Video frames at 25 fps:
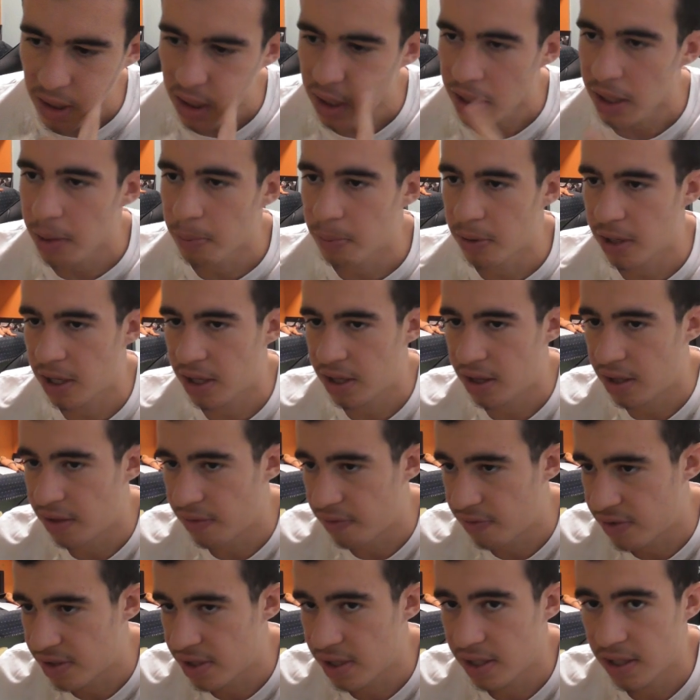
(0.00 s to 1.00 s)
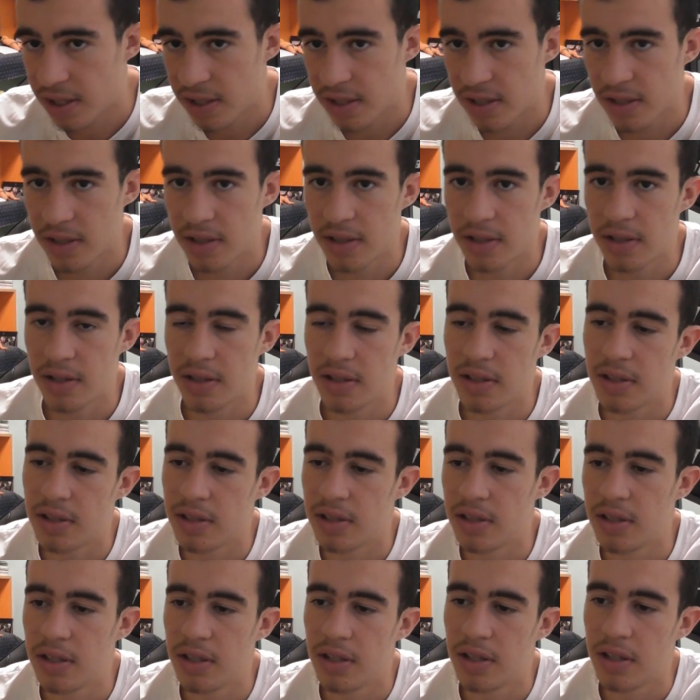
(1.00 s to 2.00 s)
He played f6.
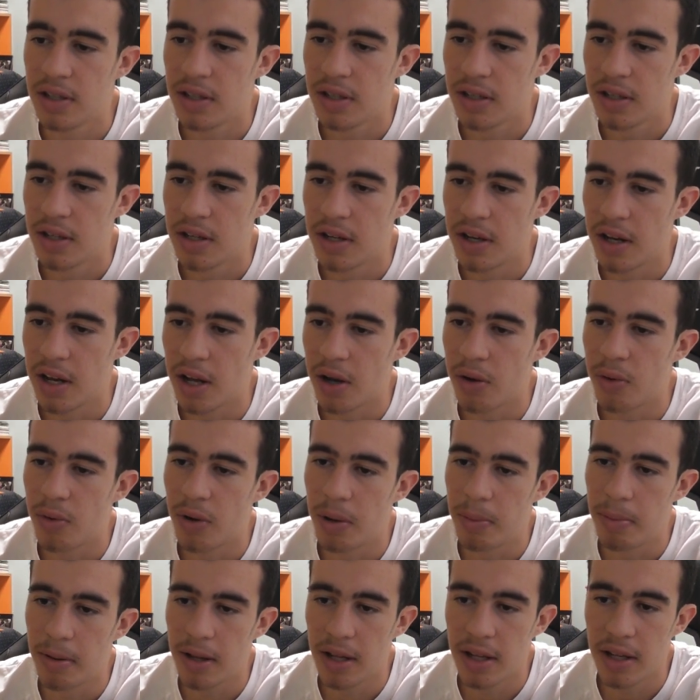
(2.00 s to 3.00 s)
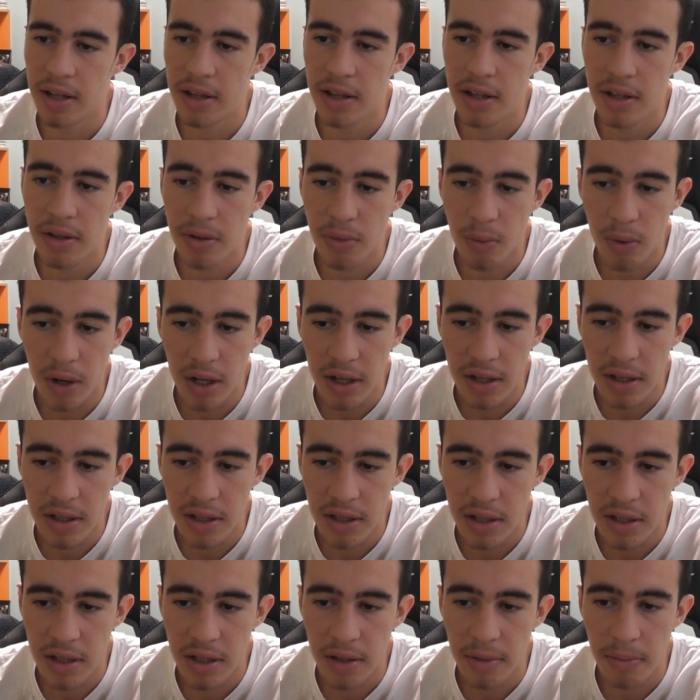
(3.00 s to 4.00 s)
Now I played what?
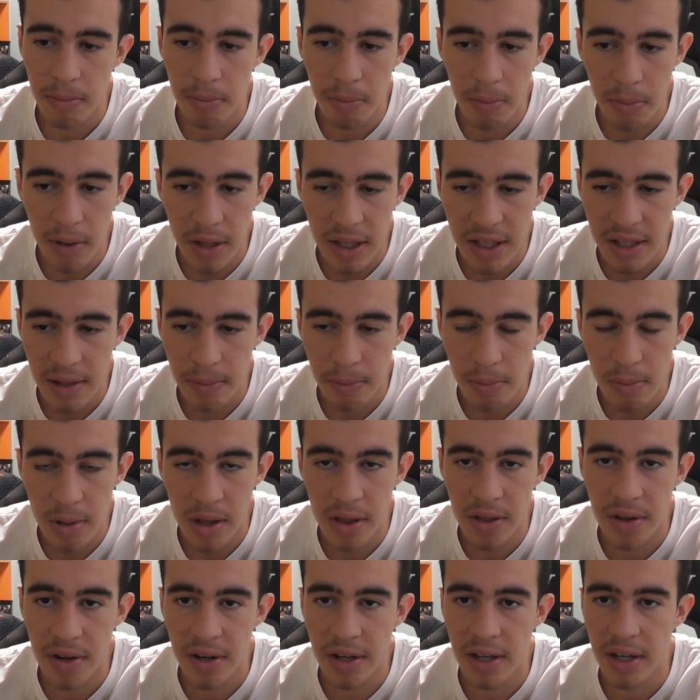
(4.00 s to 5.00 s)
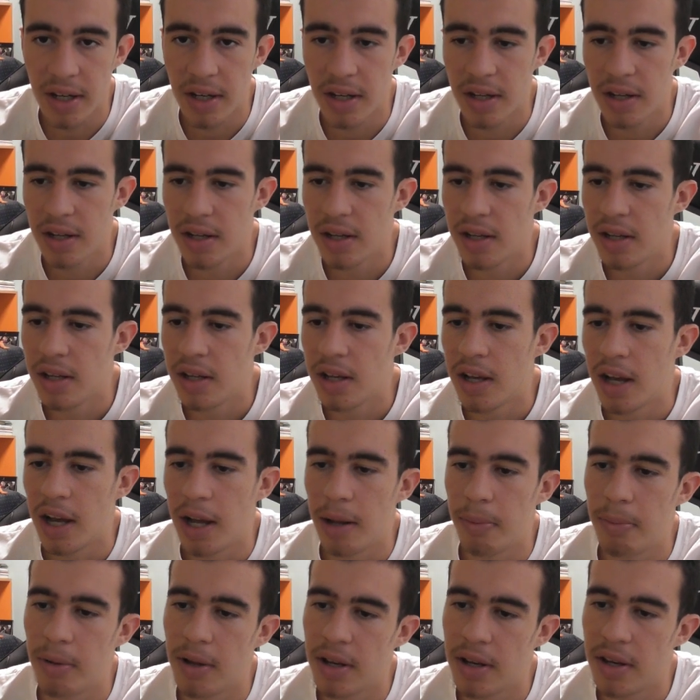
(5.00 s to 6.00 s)
b3.
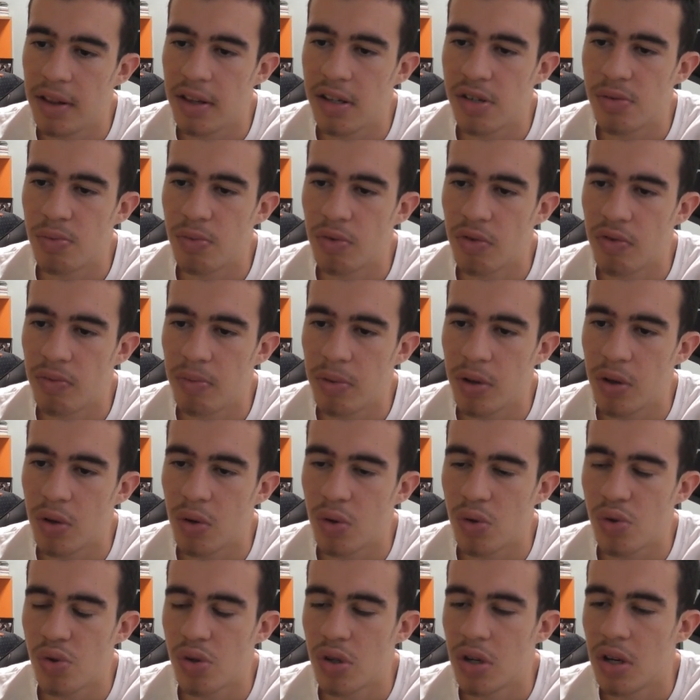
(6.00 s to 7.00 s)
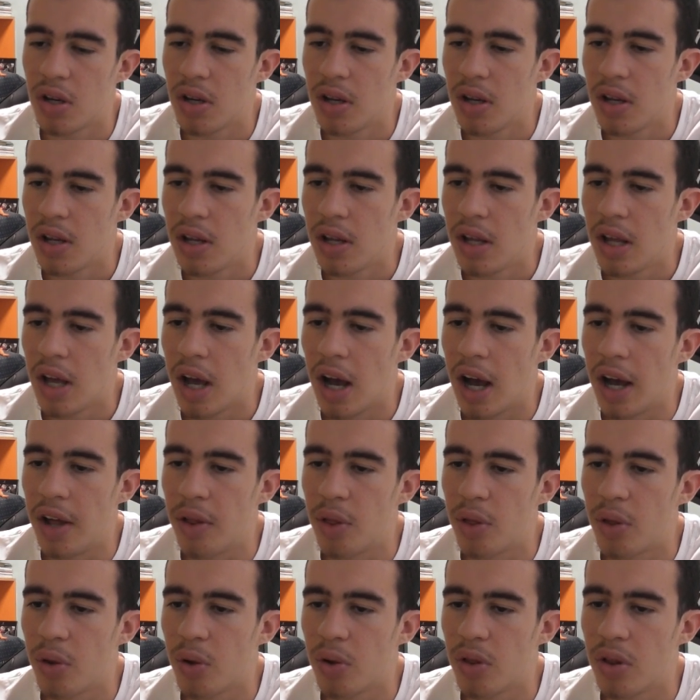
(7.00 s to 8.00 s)
I played this move because I
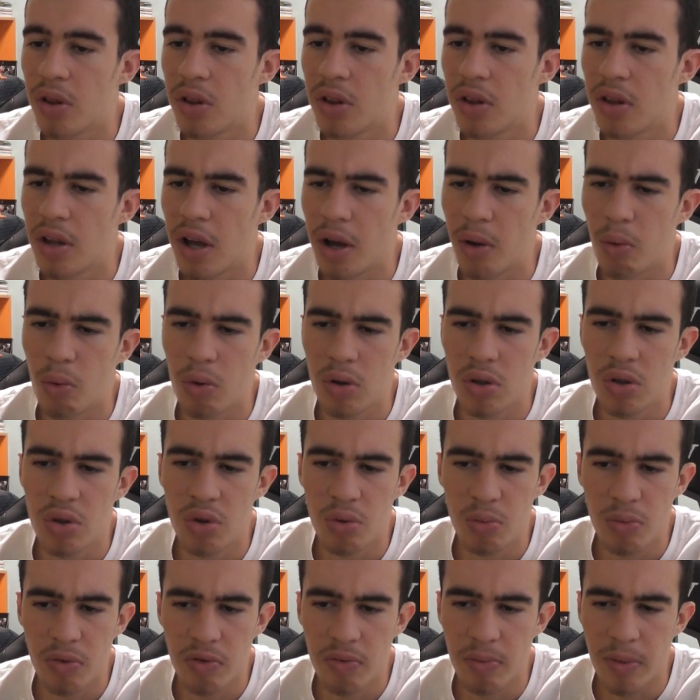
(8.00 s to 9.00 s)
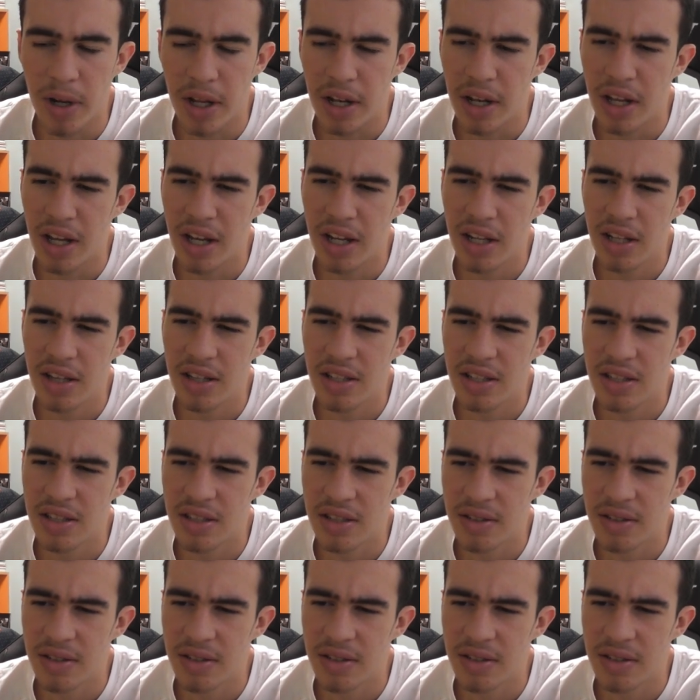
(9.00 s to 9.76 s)
thought I wanted to move my knight,